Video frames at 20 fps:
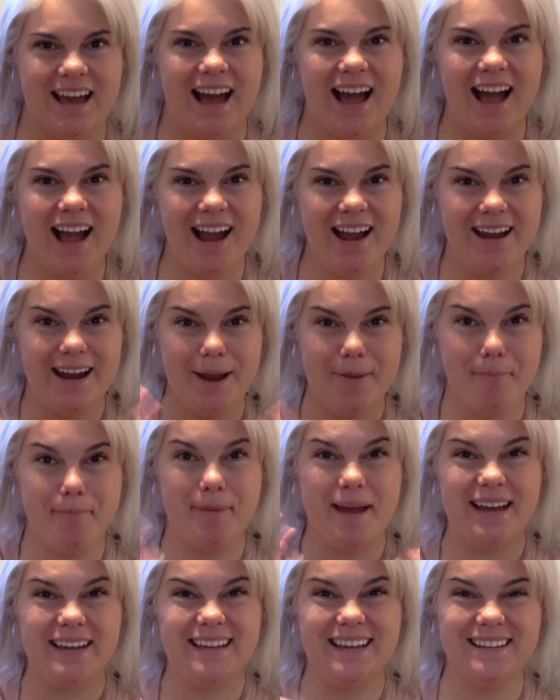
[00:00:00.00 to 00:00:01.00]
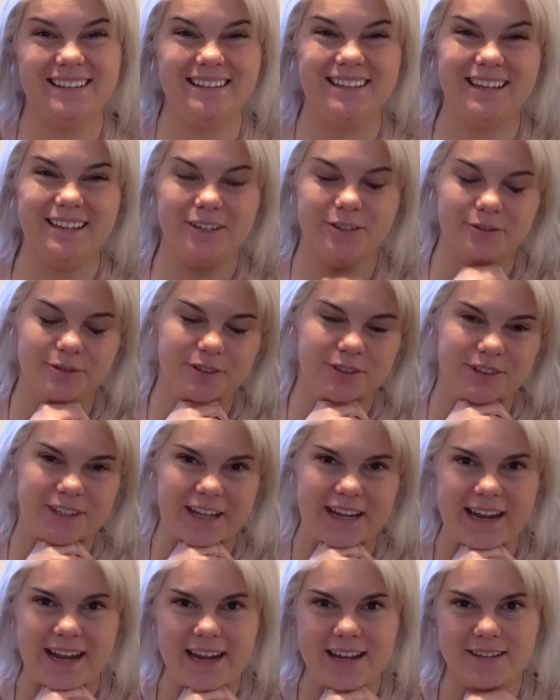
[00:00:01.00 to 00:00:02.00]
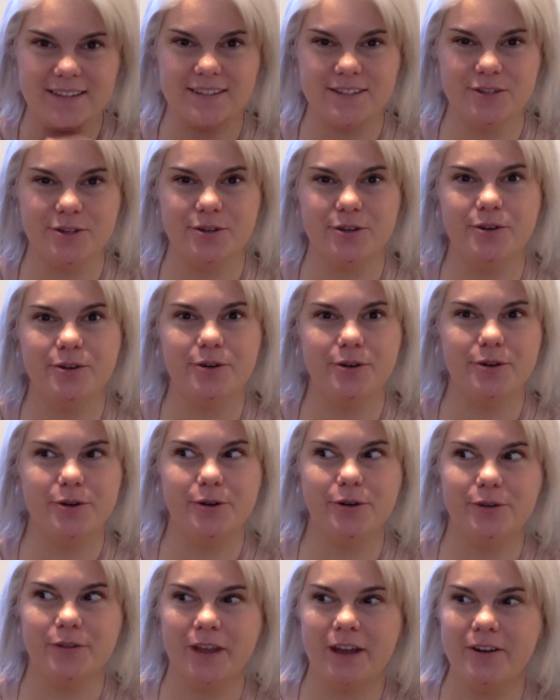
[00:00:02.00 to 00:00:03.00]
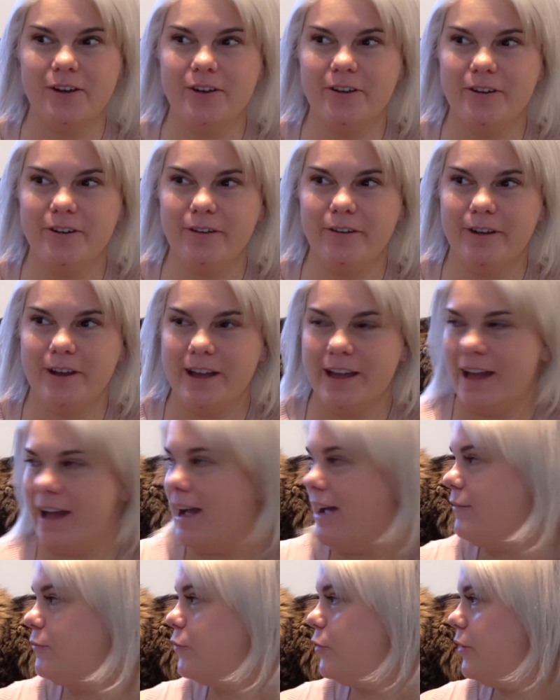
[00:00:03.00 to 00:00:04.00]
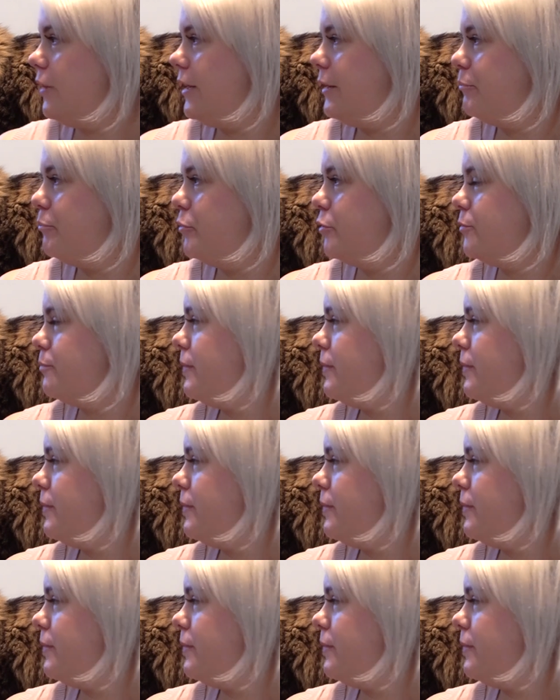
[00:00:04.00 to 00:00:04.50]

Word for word: Hi, I'm back at the end of the day. So now, after I put